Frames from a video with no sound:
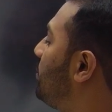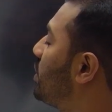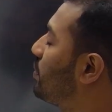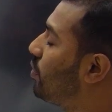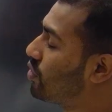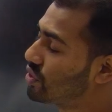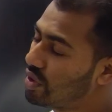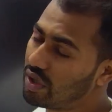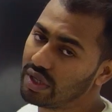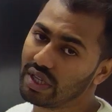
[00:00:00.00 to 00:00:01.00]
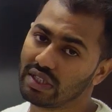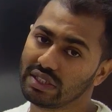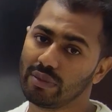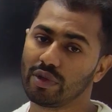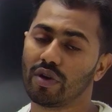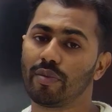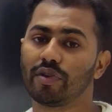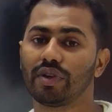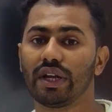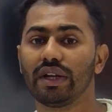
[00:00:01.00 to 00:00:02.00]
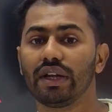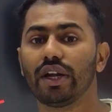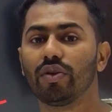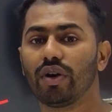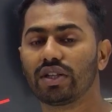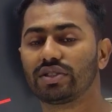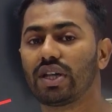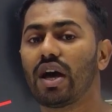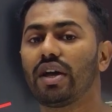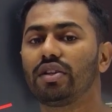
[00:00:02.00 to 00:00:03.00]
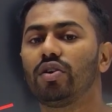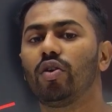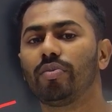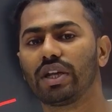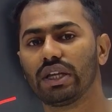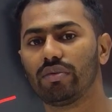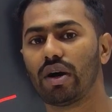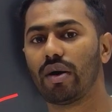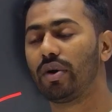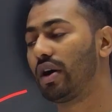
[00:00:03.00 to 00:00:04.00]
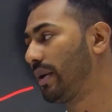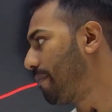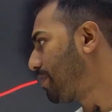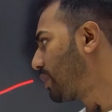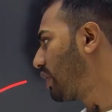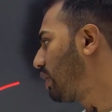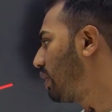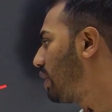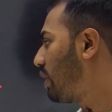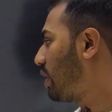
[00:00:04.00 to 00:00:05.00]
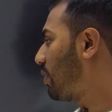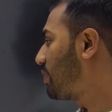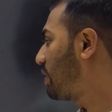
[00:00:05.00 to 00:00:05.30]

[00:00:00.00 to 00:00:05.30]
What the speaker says: In post-colonialism, you have to read Edward Said, Omike Bhabha. After